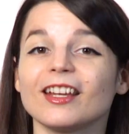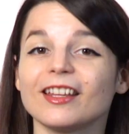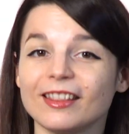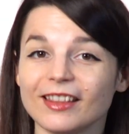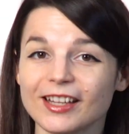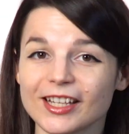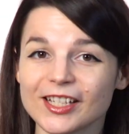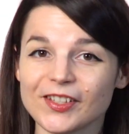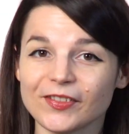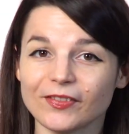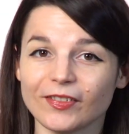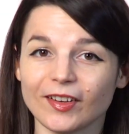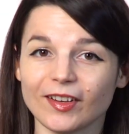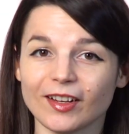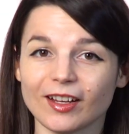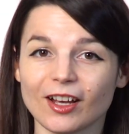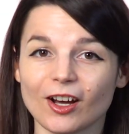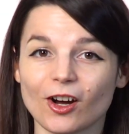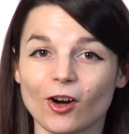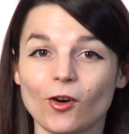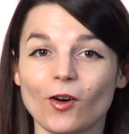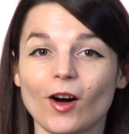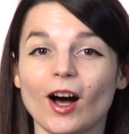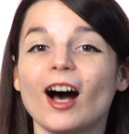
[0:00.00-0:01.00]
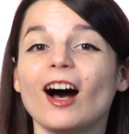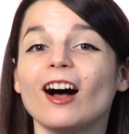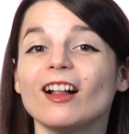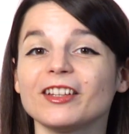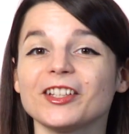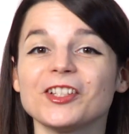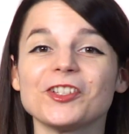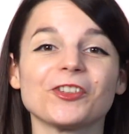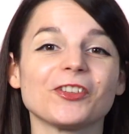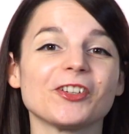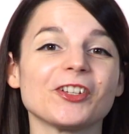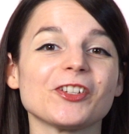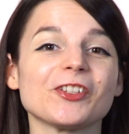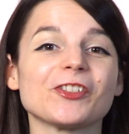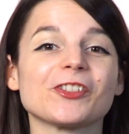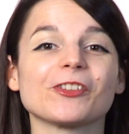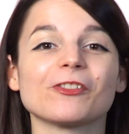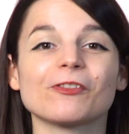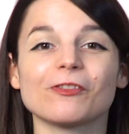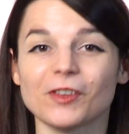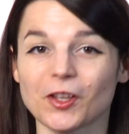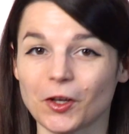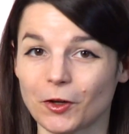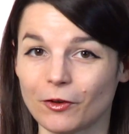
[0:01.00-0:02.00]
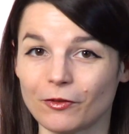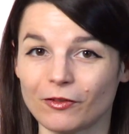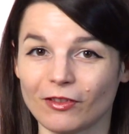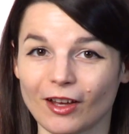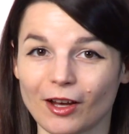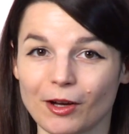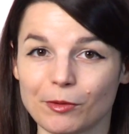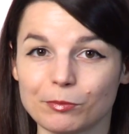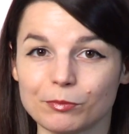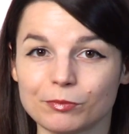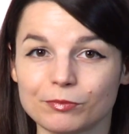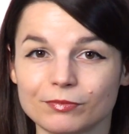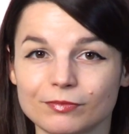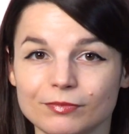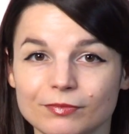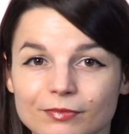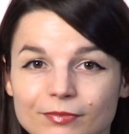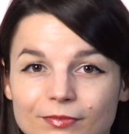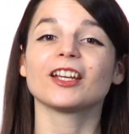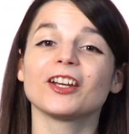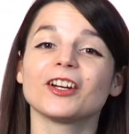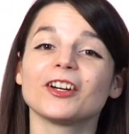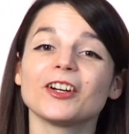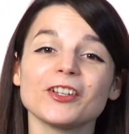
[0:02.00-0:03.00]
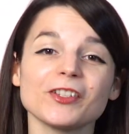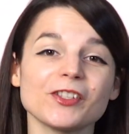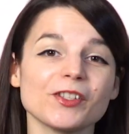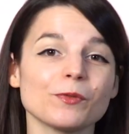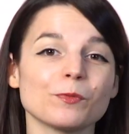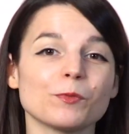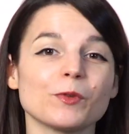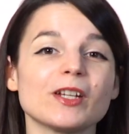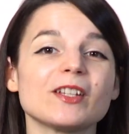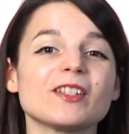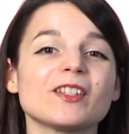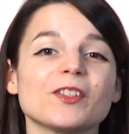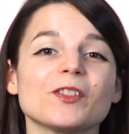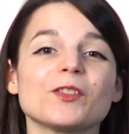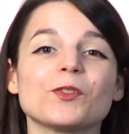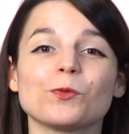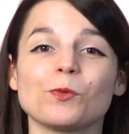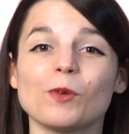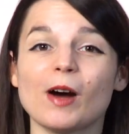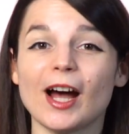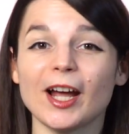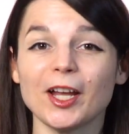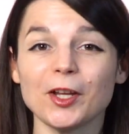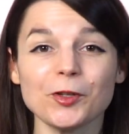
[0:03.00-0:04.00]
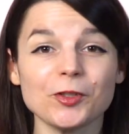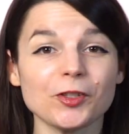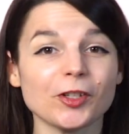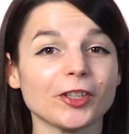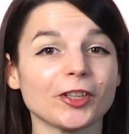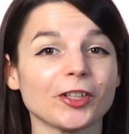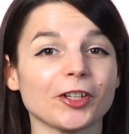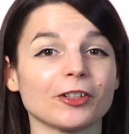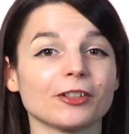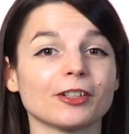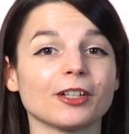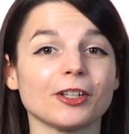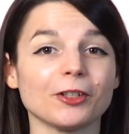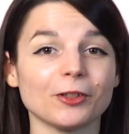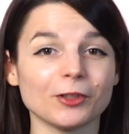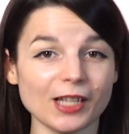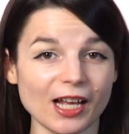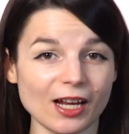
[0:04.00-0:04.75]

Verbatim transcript: In this video, I'll introduce a few of them. Here are some reasons why you should learn a new